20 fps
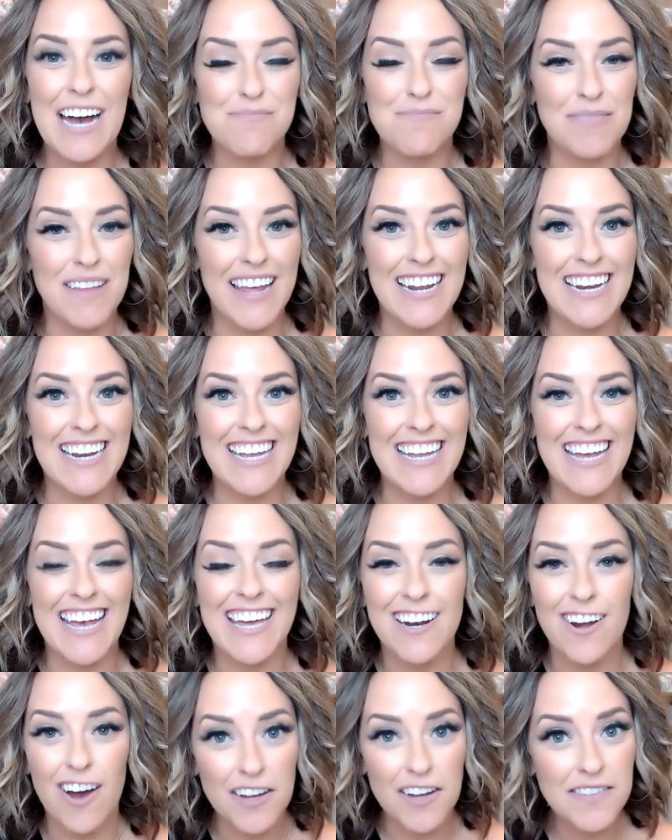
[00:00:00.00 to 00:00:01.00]
I'm Laney,
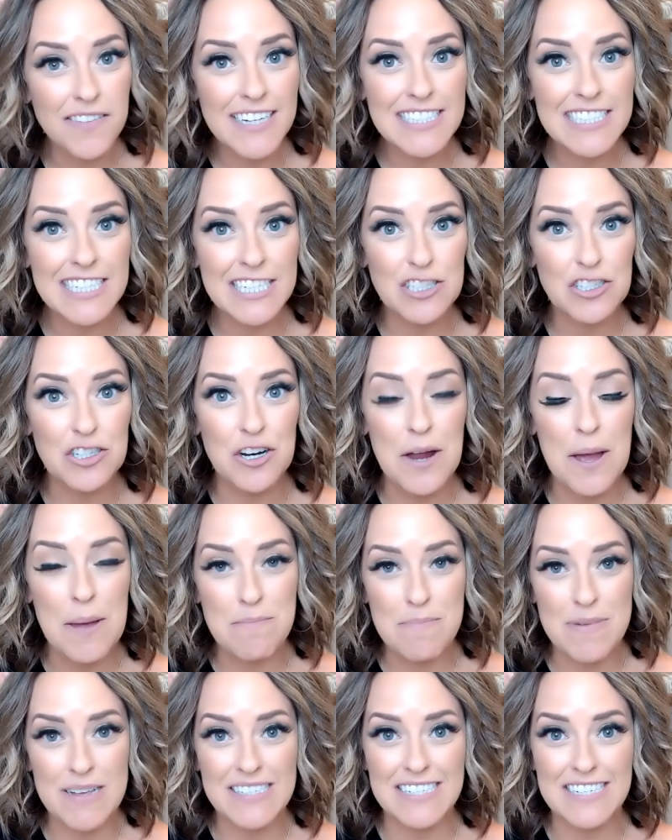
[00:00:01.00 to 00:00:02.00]
an online teacher
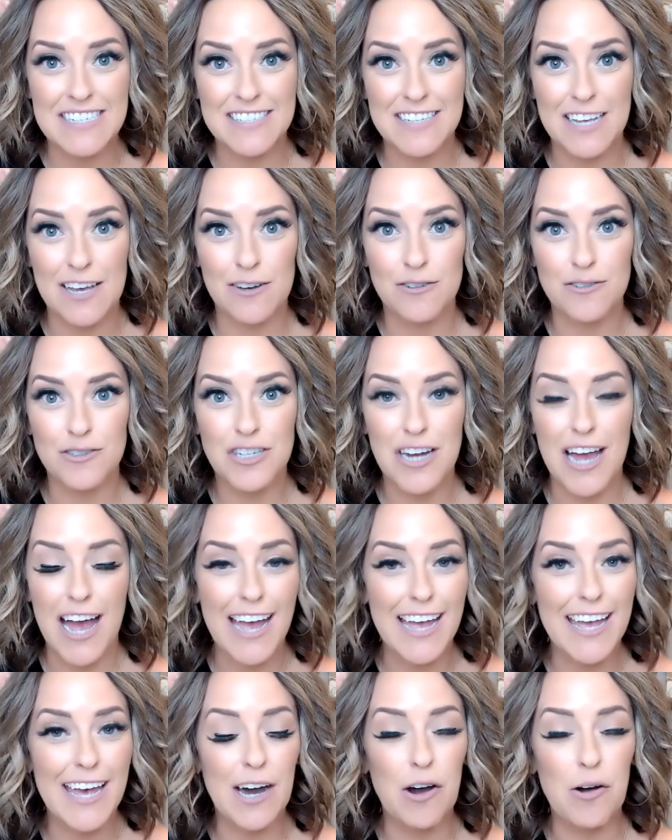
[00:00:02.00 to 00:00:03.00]
and business coach.
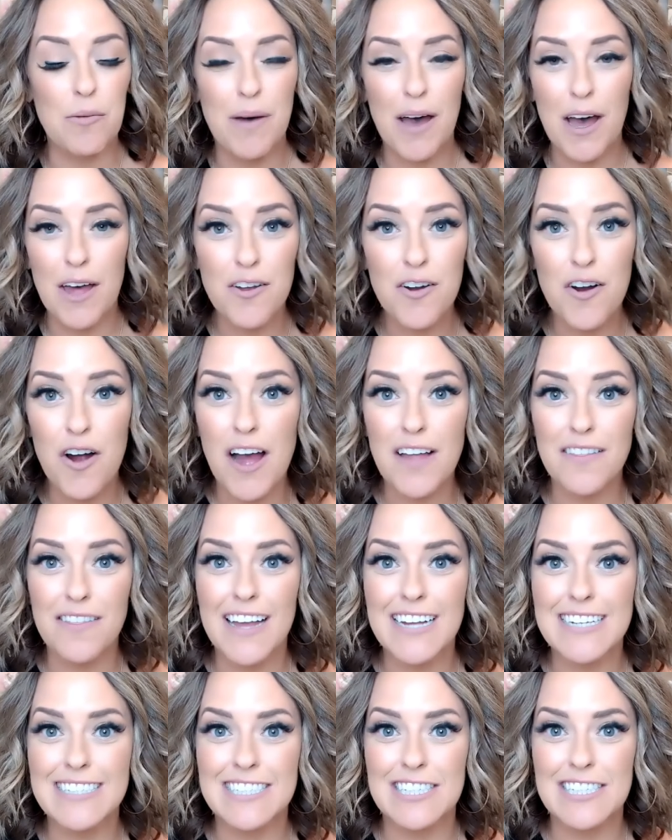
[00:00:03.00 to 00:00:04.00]
I help other
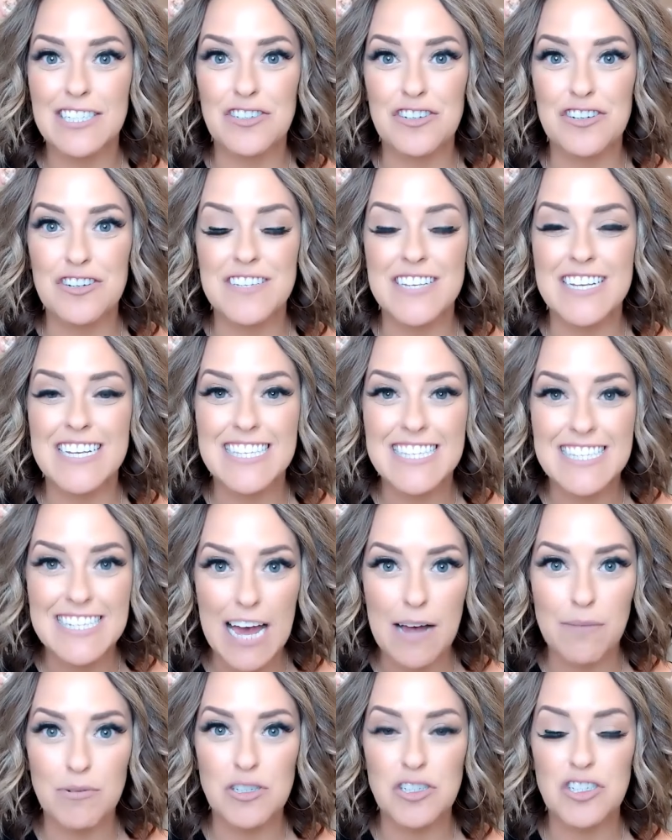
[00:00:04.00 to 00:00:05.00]
online teachers
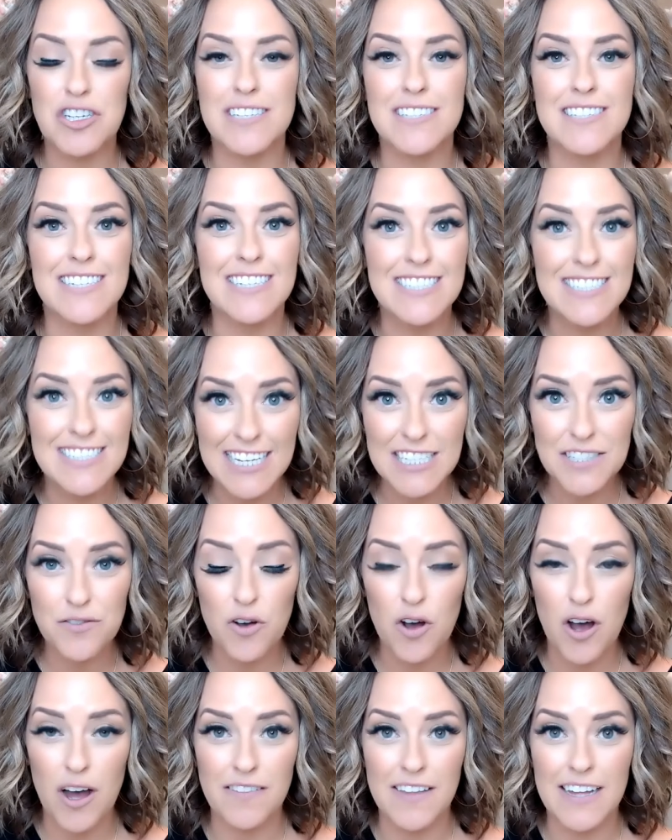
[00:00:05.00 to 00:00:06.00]
establish a
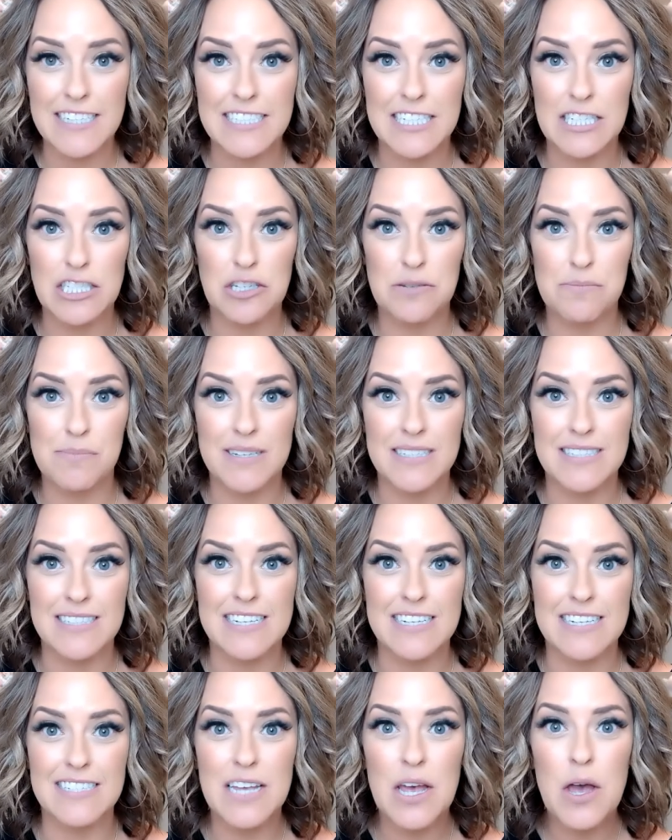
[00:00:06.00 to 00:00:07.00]
successful online teaching
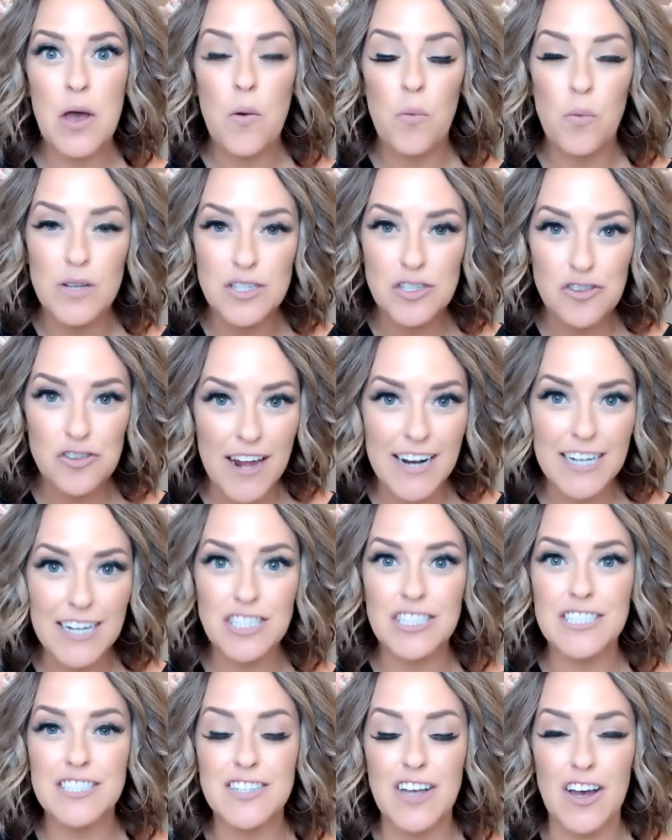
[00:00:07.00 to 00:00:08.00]
business with
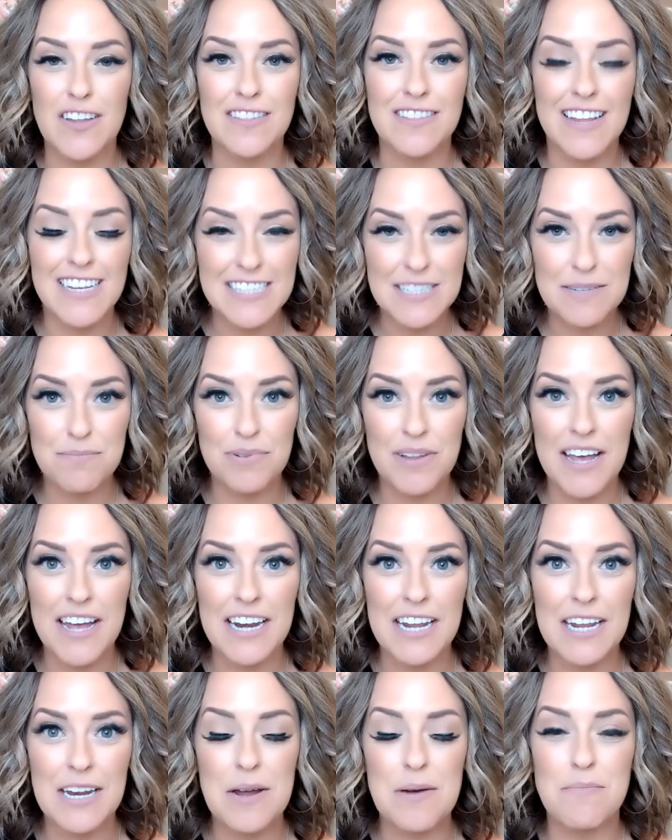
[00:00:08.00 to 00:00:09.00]
strategies on lesson
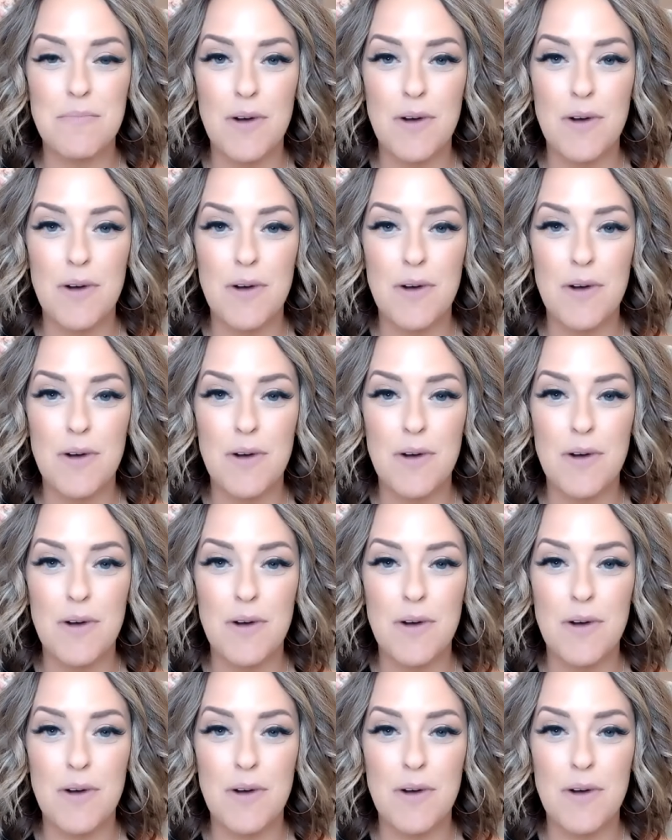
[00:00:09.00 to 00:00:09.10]
planning,